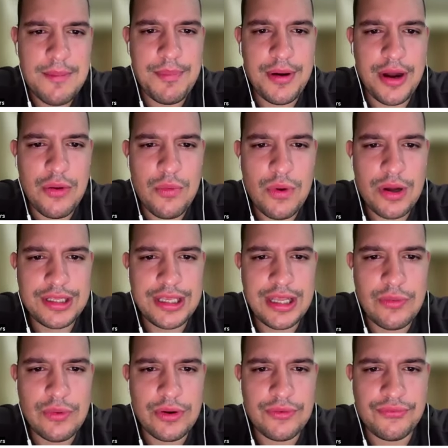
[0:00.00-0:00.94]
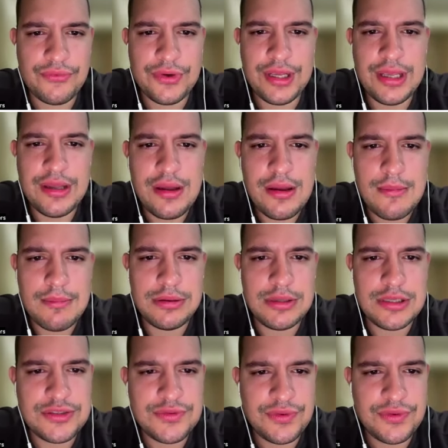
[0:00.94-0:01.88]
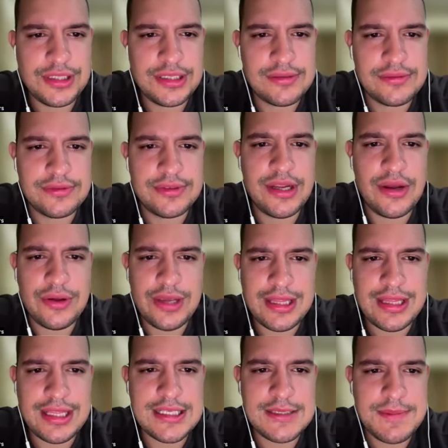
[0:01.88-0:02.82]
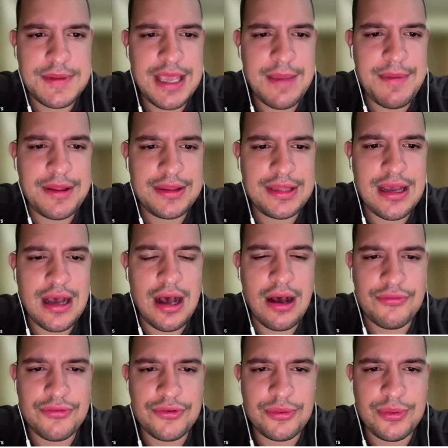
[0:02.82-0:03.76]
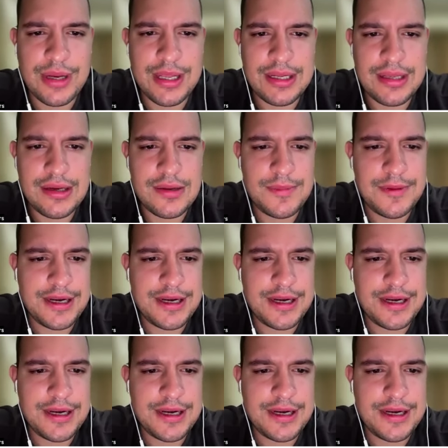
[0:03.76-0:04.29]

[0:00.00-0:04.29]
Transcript: Buy one, get one free, plus free delivery. Okay, they speak about the offer right here.